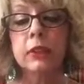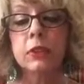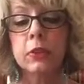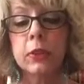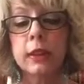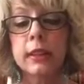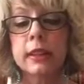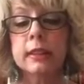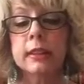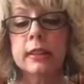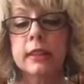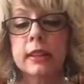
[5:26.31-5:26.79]

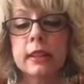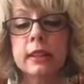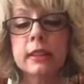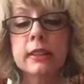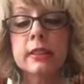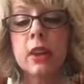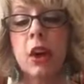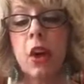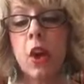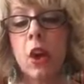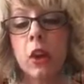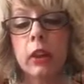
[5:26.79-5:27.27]

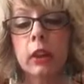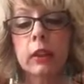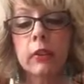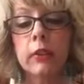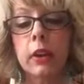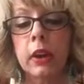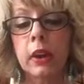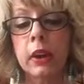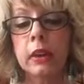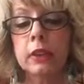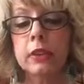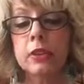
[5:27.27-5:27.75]
transcends all of
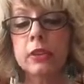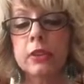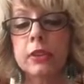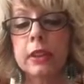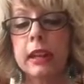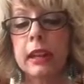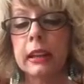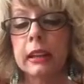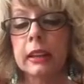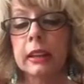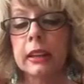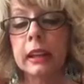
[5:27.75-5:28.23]
our
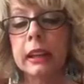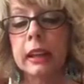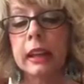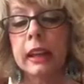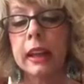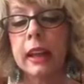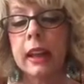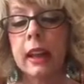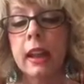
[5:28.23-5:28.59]
understanding.